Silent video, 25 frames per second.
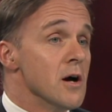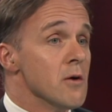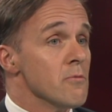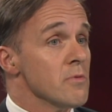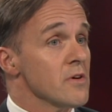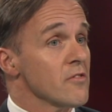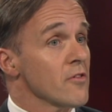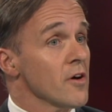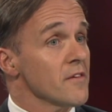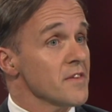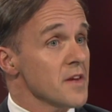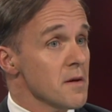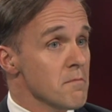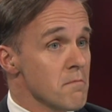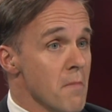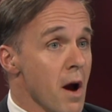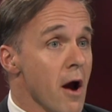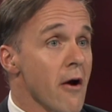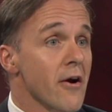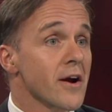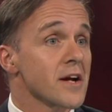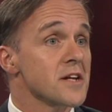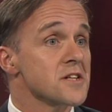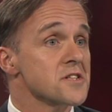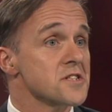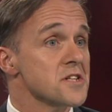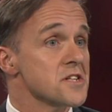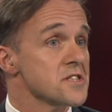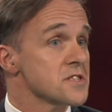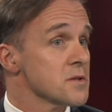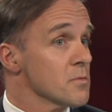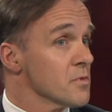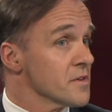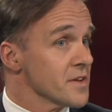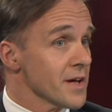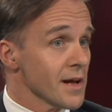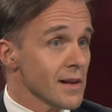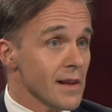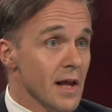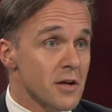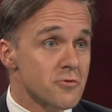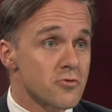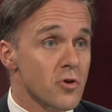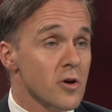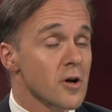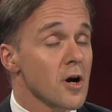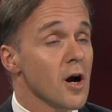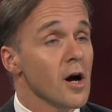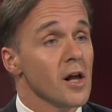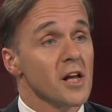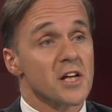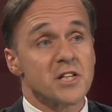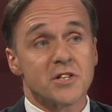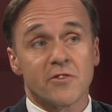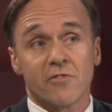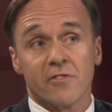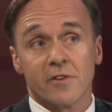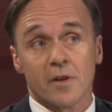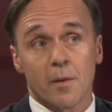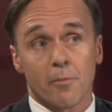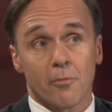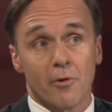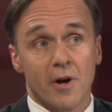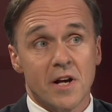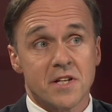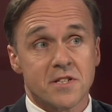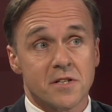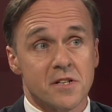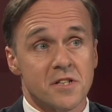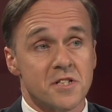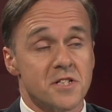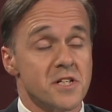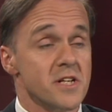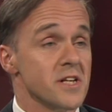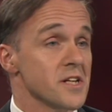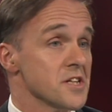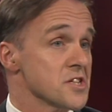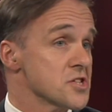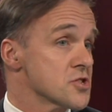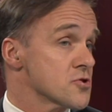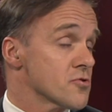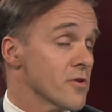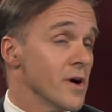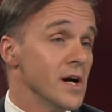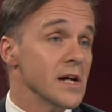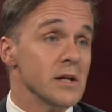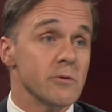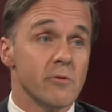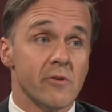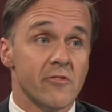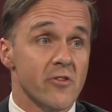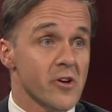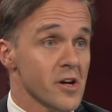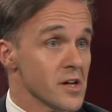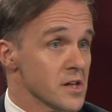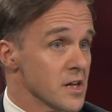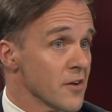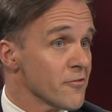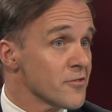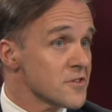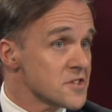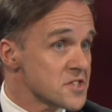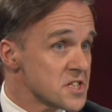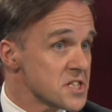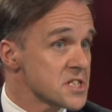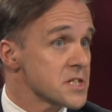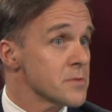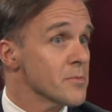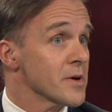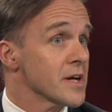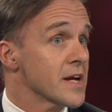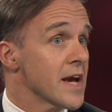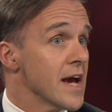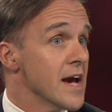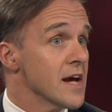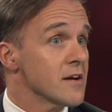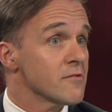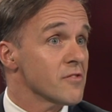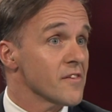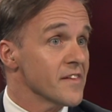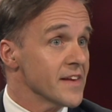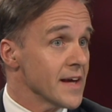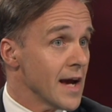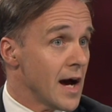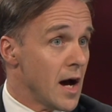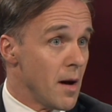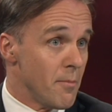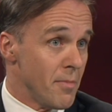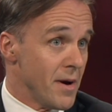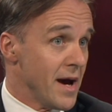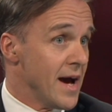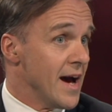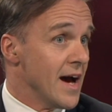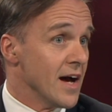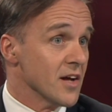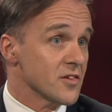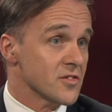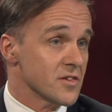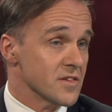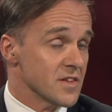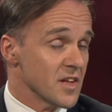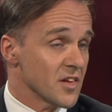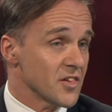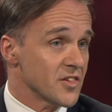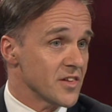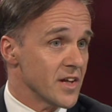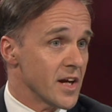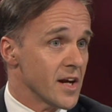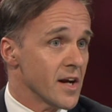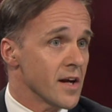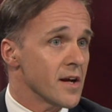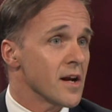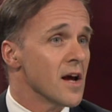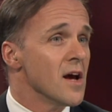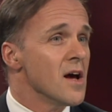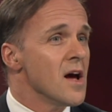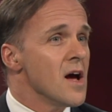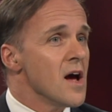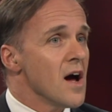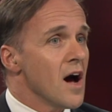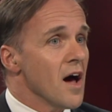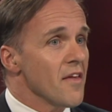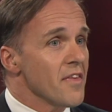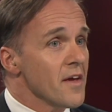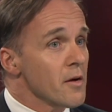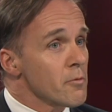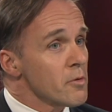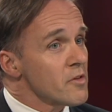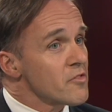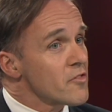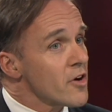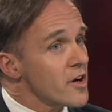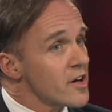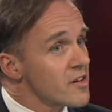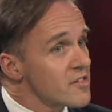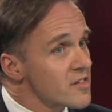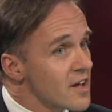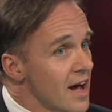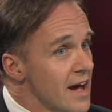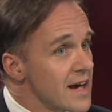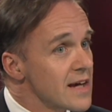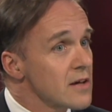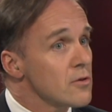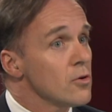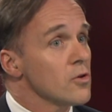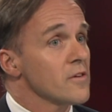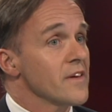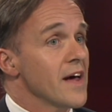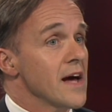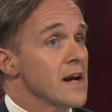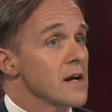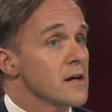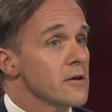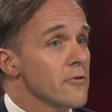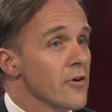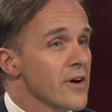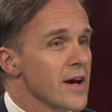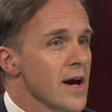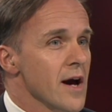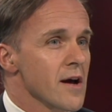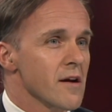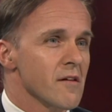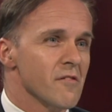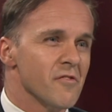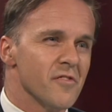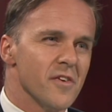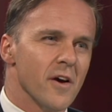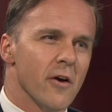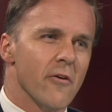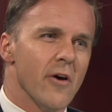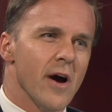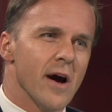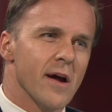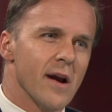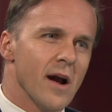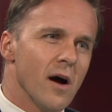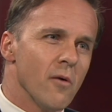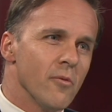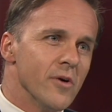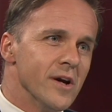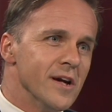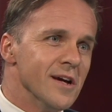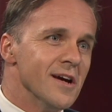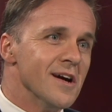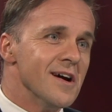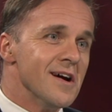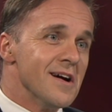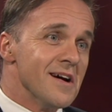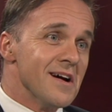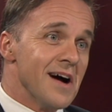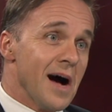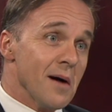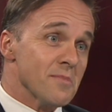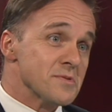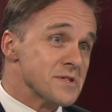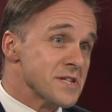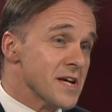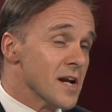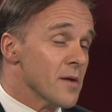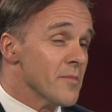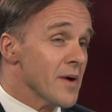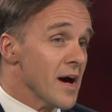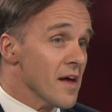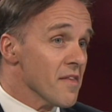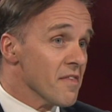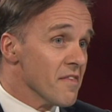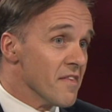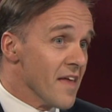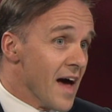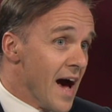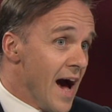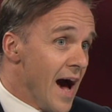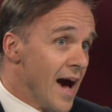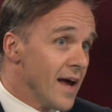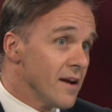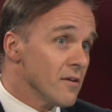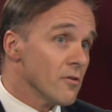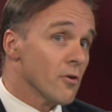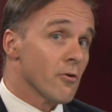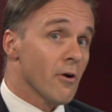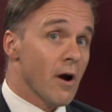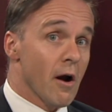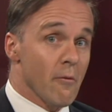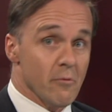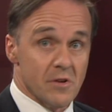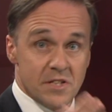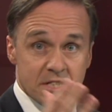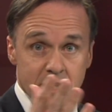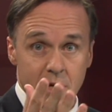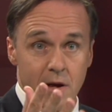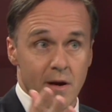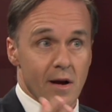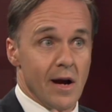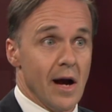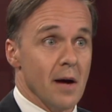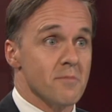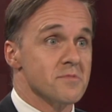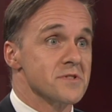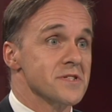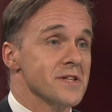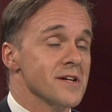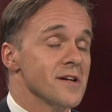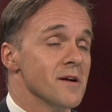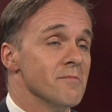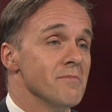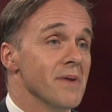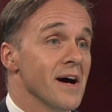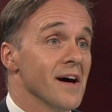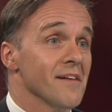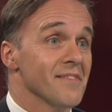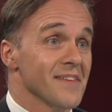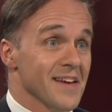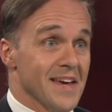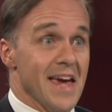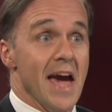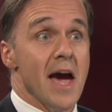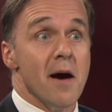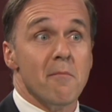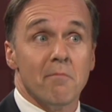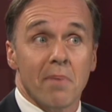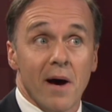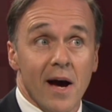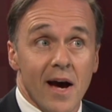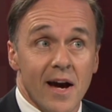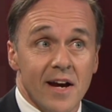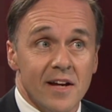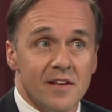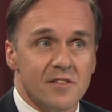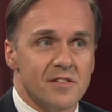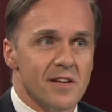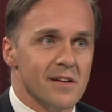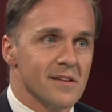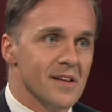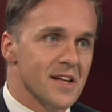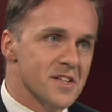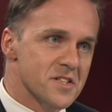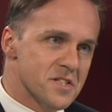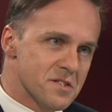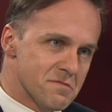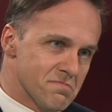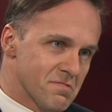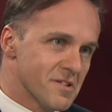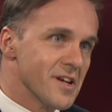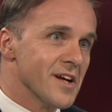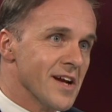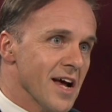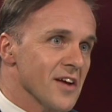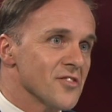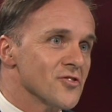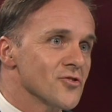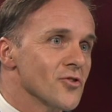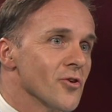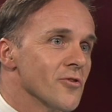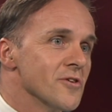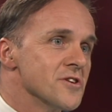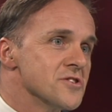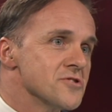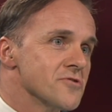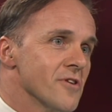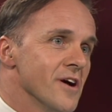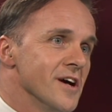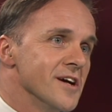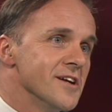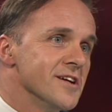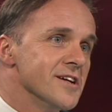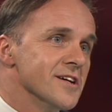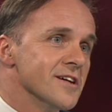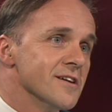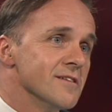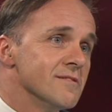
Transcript: We've got the American system with the Electoral College for the presidency. In Australia, we've got a different system again for the upper house and the Senate. I think we've got to take all that into account and figure out, are we upset about that or are we upset about the campaigns? And let's get our story straight here.